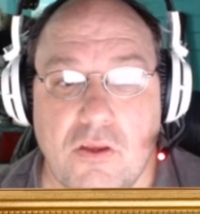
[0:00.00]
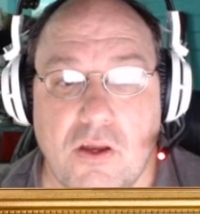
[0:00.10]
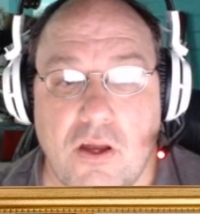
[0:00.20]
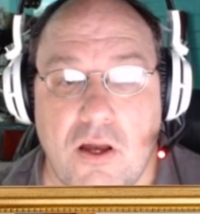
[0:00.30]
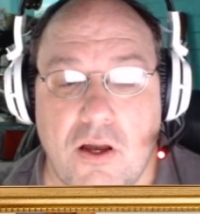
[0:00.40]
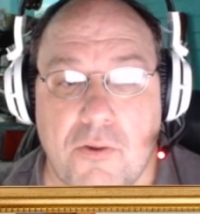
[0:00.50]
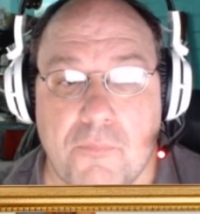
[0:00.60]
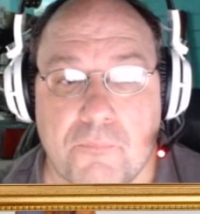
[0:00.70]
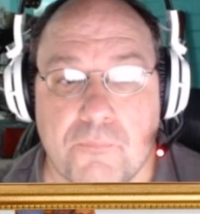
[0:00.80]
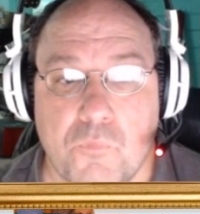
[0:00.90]
um,
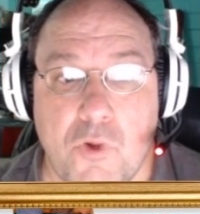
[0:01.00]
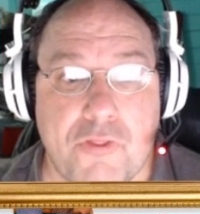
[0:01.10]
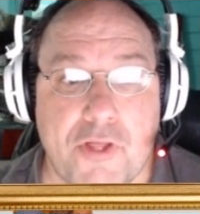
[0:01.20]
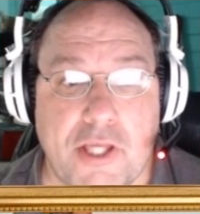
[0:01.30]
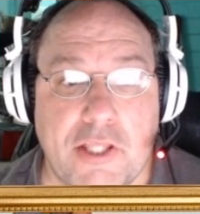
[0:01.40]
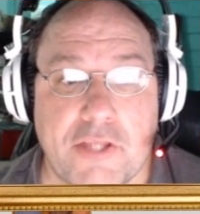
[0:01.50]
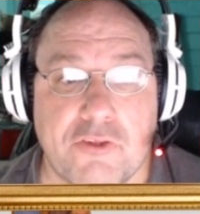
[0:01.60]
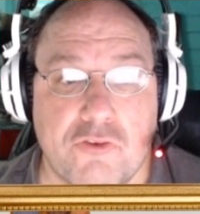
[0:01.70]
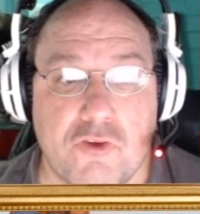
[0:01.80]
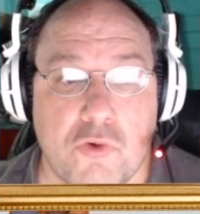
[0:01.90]
one thing I'd like to
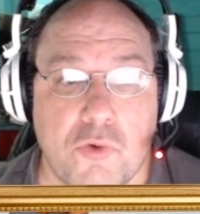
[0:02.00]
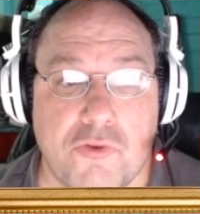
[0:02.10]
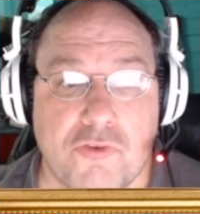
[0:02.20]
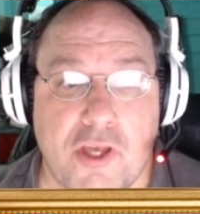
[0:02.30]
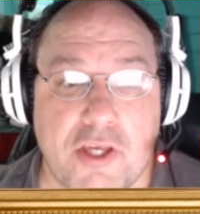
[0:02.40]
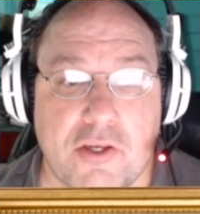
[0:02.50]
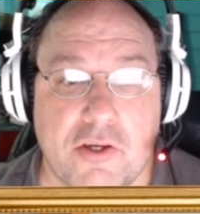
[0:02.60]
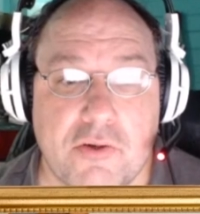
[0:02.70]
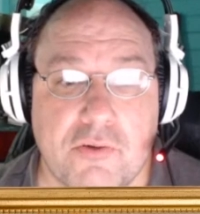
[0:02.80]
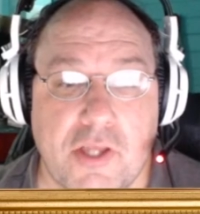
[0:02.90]
do is like
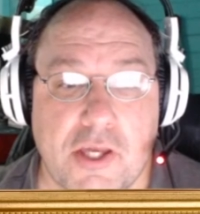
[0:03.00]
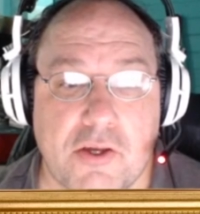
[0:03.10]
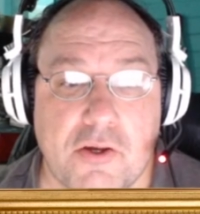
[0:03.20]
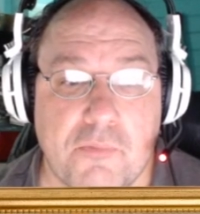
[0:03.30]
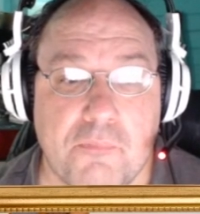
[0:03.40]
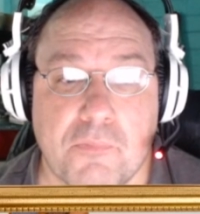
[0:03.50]
a like a